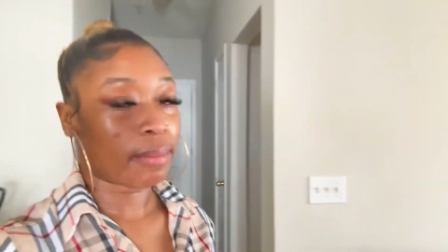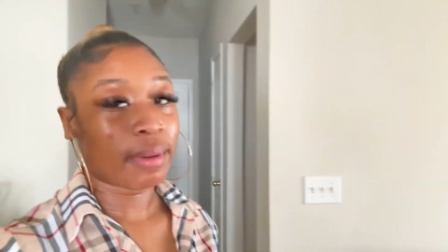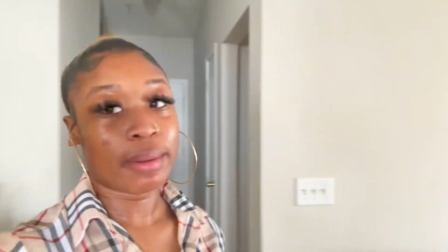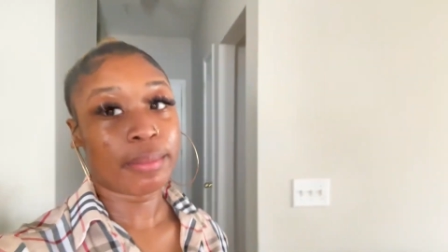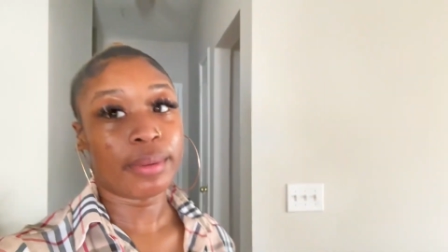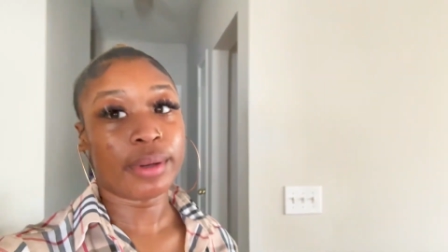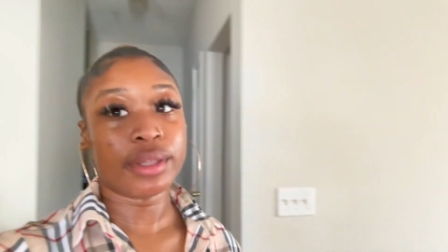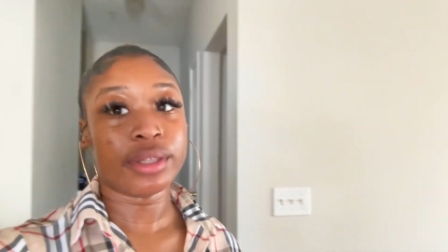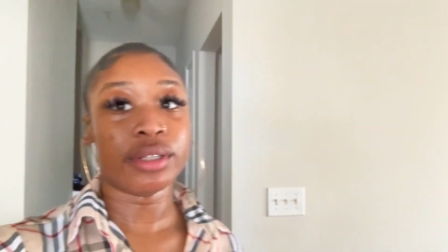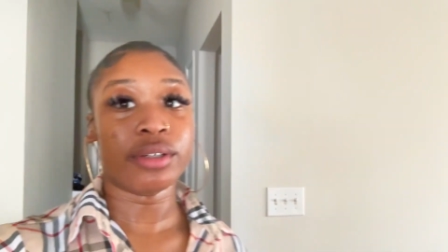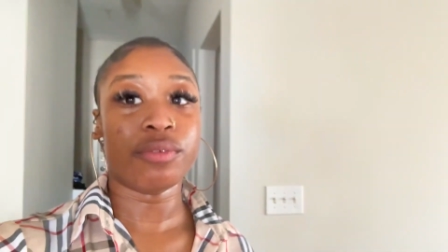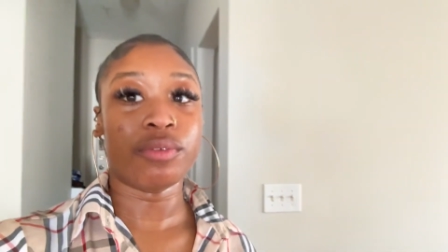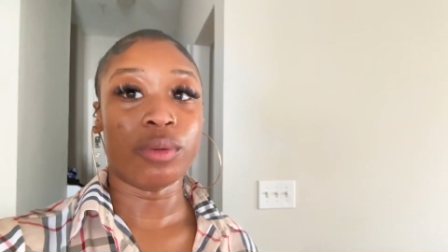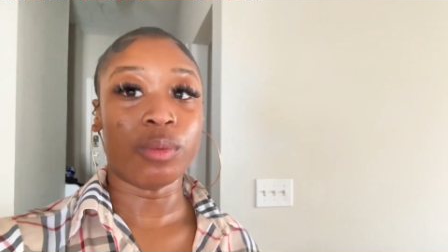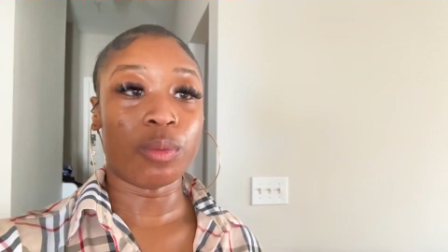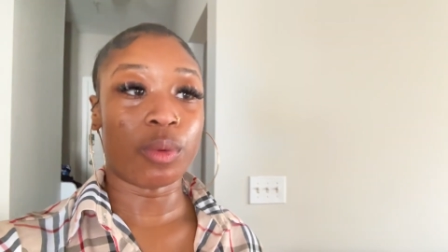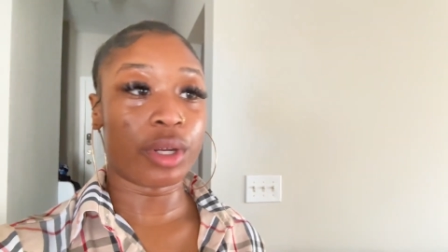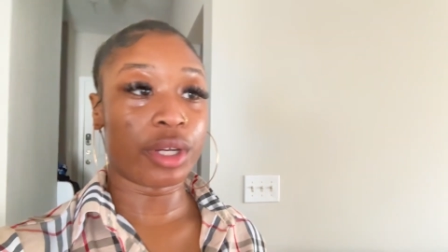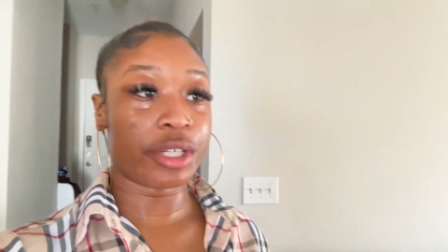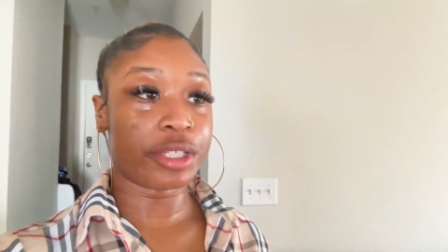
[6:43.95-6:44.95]
my brother
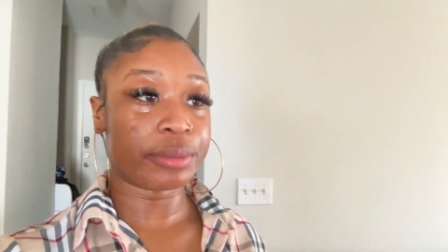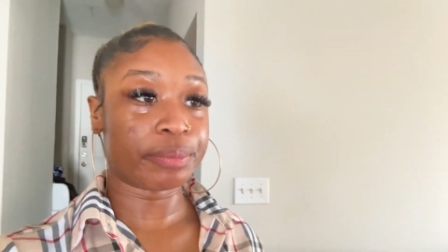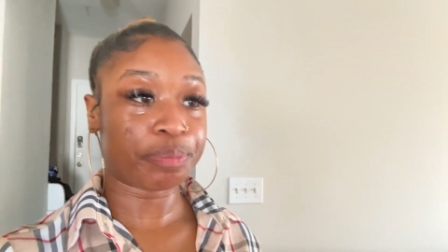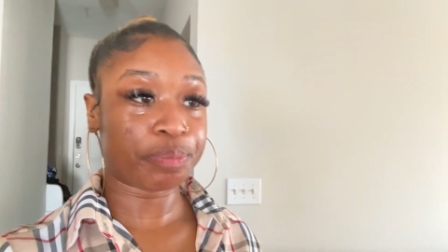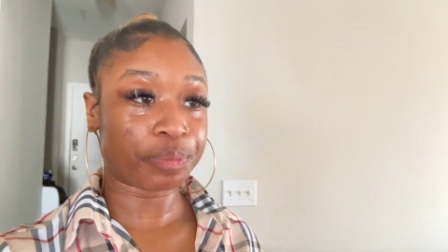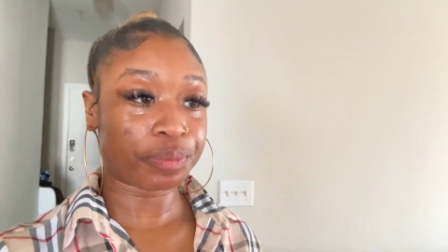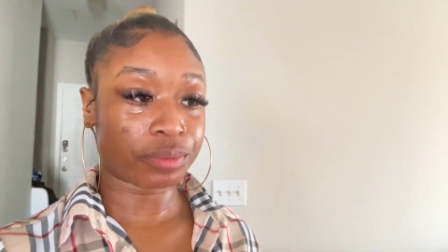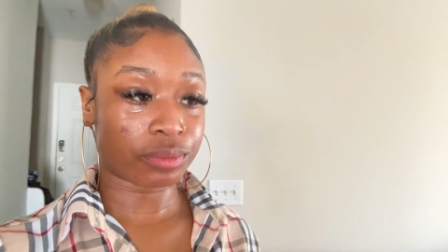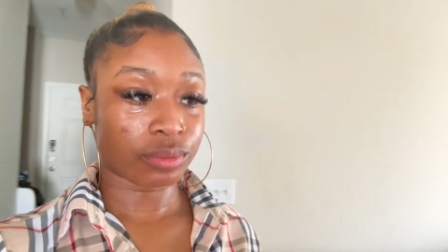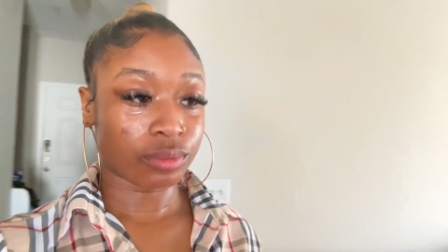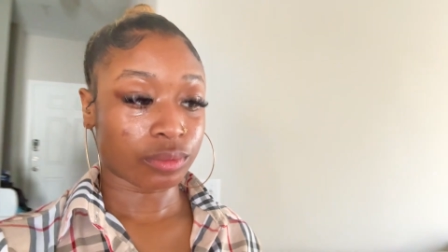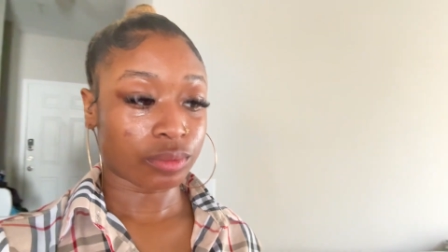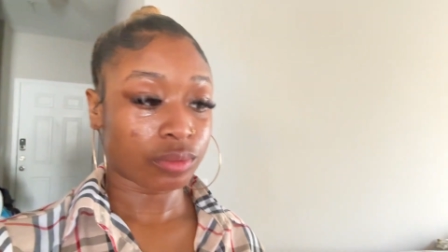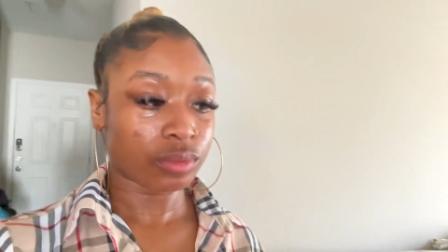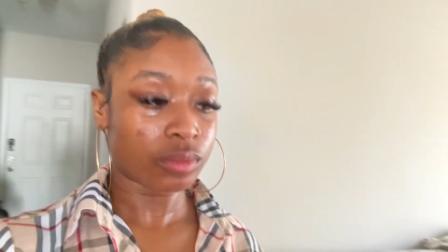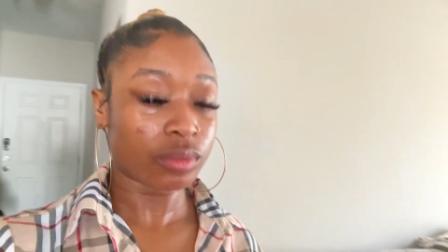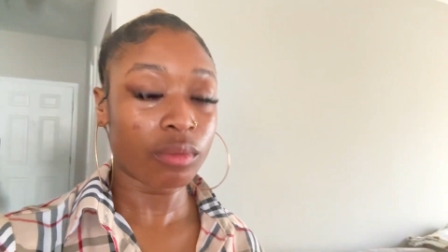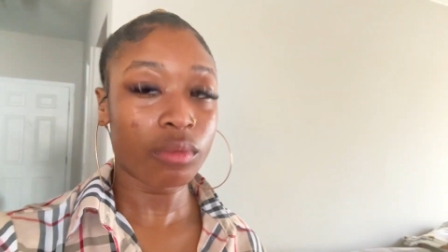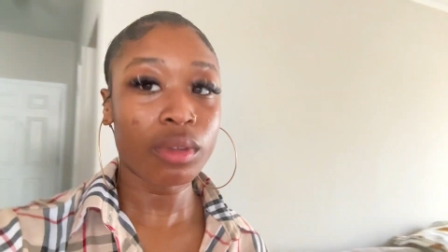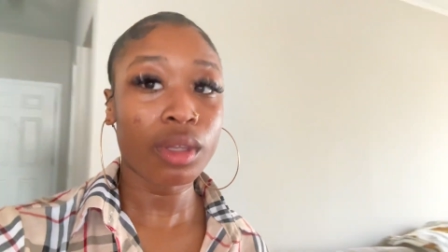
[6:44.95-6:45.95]
from work
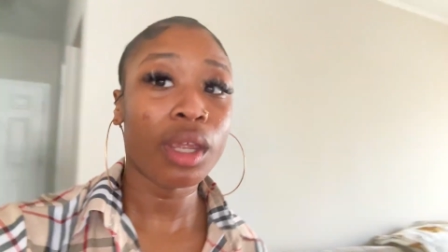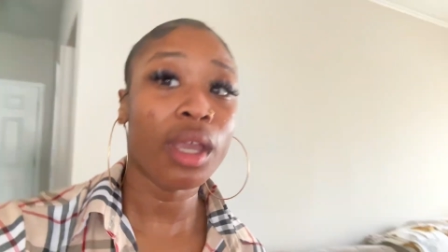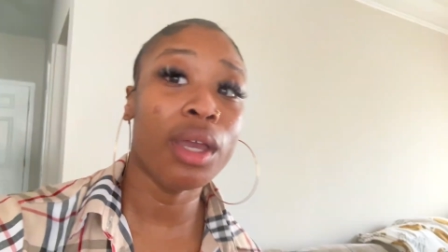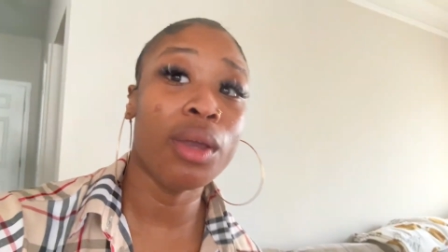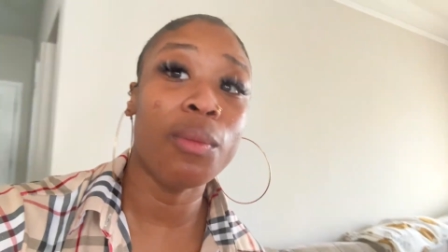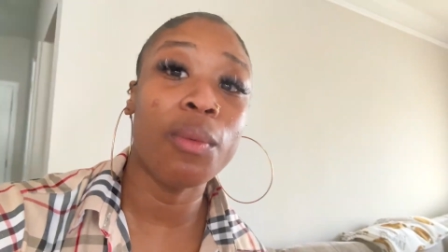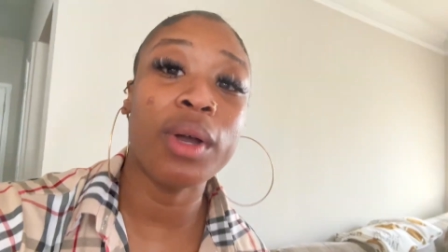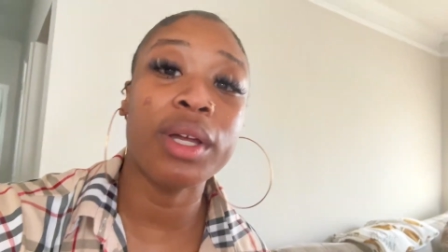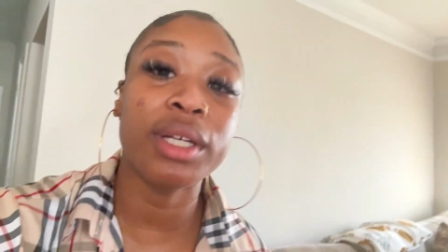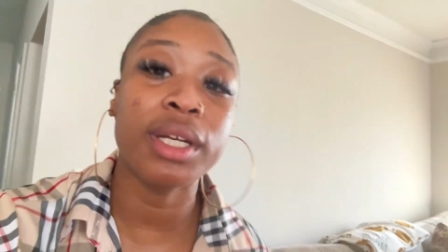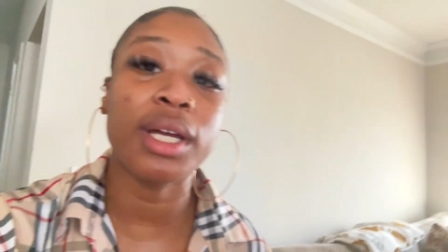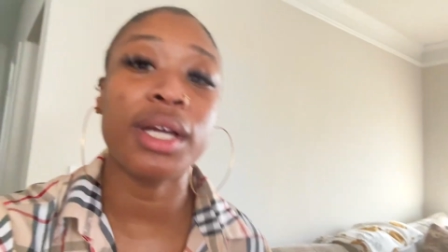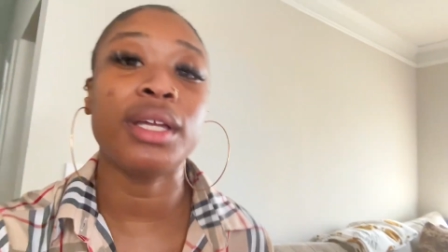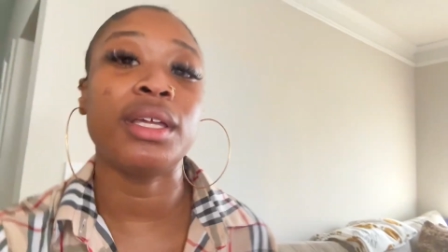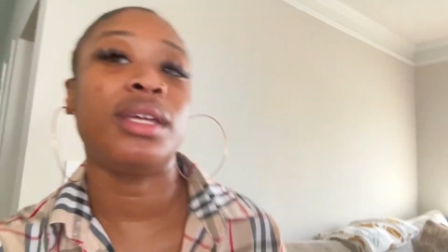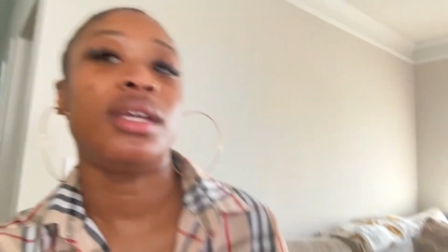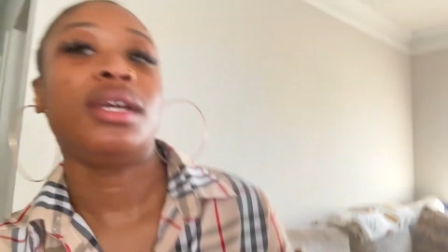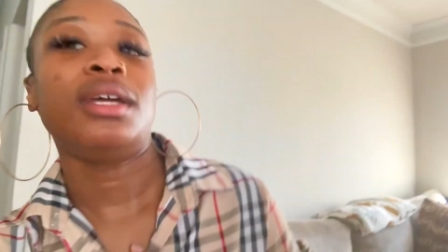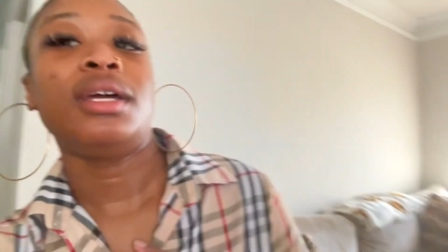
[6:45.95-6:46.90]
and whatnot.